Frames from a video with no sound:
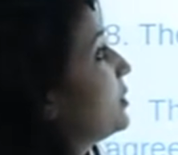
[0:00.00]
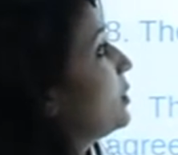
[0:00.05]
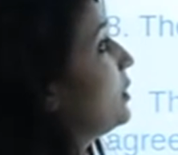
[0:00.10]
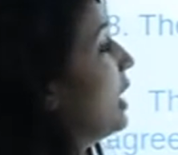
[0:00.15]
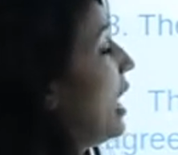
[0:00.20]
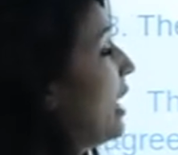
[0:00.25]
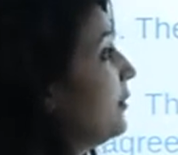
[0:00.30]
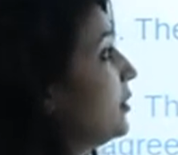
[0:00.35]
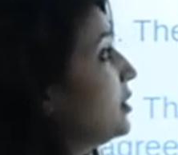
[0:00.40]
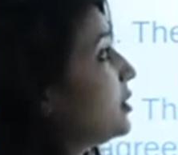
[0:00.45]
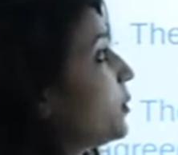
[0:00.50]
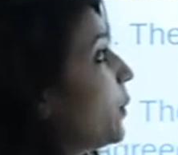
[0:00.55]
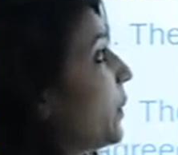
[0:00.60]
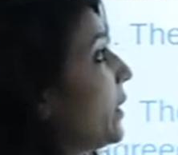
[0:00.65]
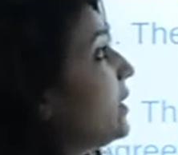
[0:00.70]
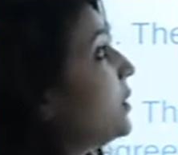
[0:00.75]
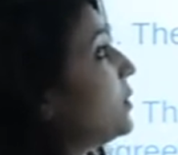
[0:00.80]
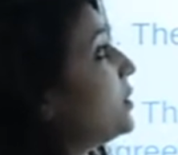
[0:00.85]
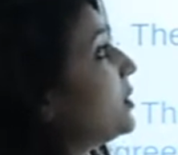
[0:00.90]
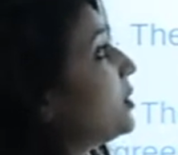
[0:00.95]
I was
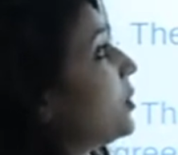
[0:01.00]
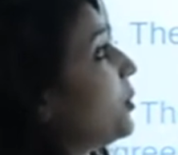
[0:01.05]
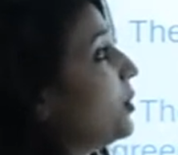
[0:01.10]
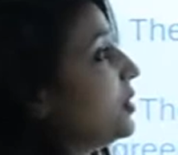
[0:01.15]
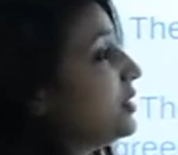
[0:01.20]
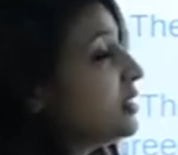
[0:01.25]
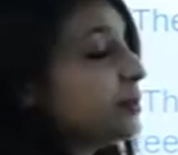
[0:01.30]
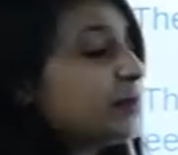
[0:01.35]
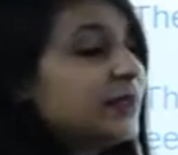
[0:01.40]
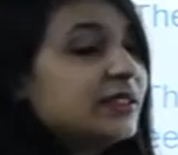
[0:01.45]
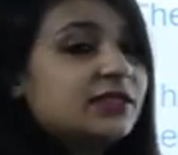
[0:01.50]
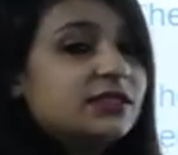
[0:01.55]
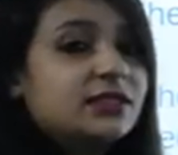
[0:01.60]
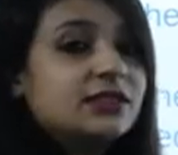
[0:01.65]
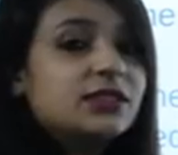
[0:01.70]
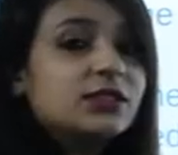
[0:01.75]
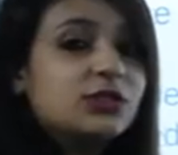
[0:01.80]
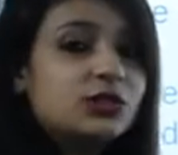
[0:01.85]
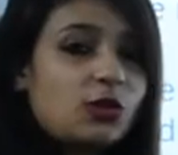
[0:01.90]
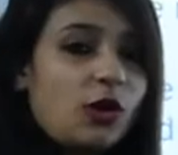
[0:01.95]
going to the
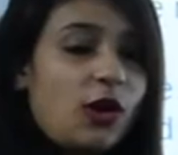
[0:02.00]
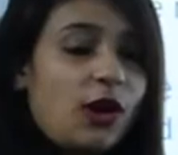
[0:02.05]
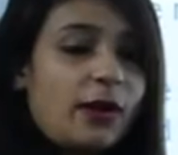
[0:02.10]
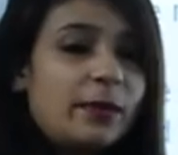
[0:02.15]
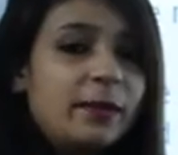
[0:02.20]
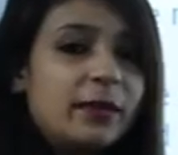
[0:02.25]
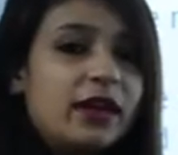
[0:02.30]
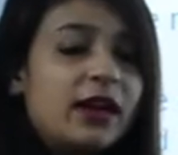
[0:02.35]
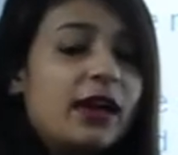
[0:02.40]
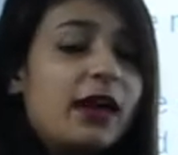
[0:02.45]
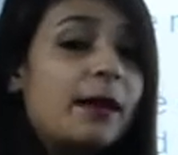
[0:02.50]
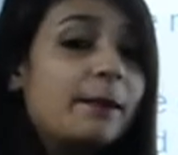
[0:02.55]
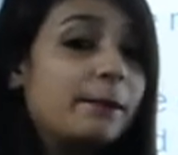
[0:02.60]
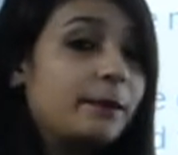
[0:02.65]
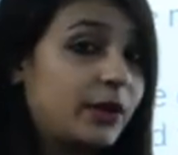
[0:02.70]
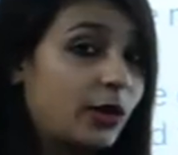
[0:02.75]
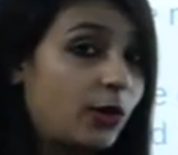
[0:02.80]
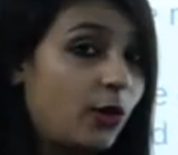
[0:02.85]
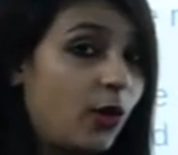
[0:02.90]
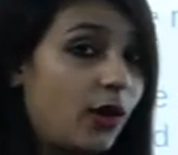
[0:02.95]
goldsmith shop
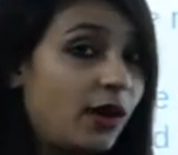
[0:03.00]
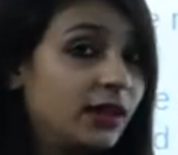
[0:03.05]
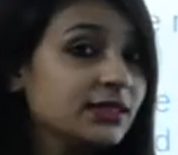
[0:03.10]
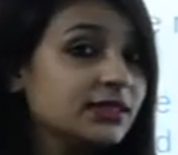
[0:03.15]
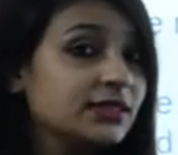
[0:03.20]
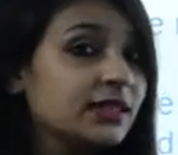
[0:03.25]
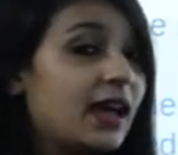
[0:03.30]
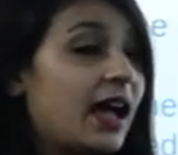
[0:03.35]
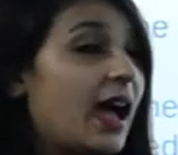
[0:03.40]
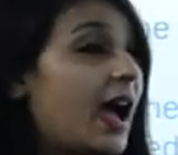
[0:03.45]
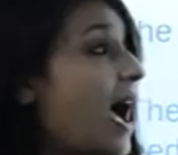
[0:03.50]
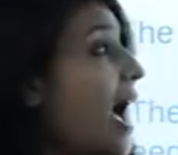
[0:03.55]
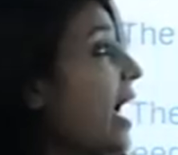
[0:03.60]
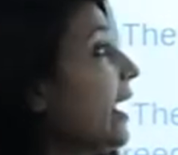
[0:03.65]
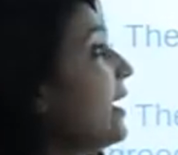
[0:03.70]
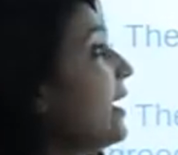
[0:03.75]
because I